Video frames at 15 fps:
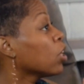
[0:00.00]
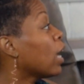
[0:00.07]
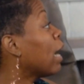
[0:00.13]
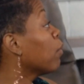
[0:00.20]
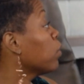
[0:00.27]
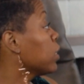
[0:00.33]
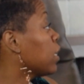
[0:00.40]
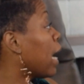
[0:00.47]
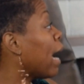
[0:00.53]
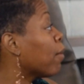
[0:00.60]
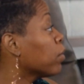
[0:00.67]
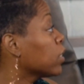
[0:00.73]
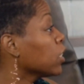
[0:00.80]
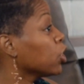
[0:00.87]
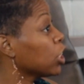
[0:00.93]
I
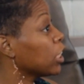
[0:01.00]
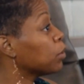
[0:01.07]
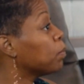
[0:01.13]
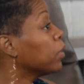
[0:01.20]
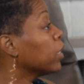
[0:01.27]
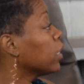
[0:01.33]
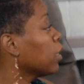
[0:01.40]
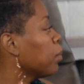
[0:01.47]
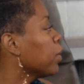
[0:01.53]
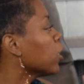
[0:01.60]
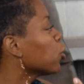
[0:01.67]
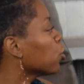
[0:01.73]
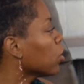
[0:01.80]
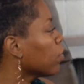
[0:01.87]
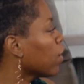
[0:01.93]
would suggest putting a
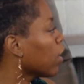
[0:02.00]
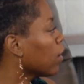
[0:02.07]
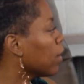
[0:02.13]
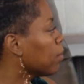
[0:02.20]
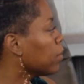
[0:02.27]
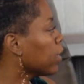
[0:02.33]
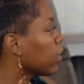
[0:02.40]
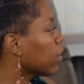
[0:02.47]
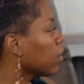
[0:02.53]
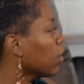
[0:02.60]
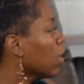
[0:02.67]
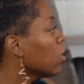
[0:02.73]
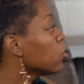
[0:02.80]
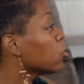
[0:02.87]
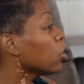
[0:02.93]
picture of her up there,
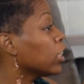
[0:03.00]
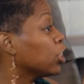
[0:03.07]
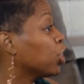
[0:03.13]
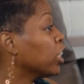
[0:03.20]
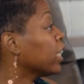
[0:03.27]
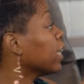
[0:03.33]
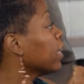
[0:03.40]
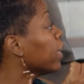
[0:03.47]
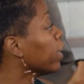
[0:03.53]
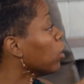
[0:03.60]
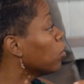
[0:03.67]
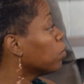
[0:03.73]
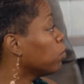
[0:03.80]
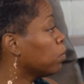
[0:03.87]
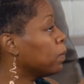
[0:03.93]
so that she can
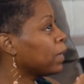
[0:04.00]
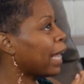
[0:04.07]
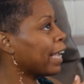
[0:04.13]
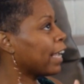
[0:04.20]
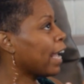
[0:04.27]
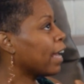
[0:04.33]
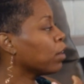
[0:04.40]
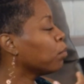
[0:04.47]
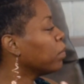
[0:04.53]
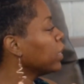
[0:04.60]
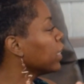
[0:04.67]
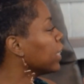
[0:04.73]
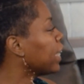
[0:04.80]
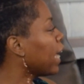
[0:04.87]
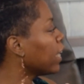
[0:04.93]
help, like, kind of
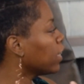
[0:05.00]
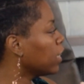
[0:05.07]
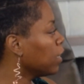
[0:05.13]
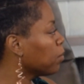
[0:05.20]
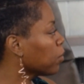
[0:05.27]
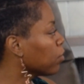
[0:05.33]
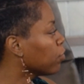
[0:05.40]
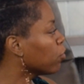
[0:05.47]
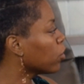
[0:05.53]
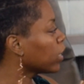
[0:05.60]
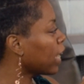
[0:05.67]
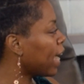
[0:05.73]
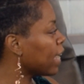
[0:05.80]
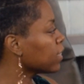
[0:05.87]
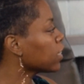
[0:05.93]
be the gatekeeper for
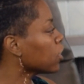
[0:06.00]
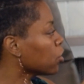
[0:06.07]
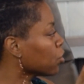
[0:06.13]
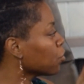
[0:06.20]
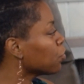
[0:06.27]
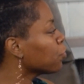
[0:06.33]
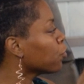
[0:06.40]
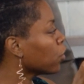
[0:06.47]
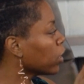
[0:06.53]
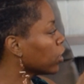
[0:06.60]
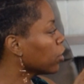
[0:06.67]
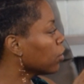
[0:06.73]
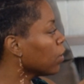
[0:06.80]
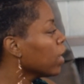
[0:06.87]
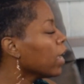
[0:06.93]
the ancestors for
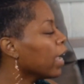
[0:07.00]
you,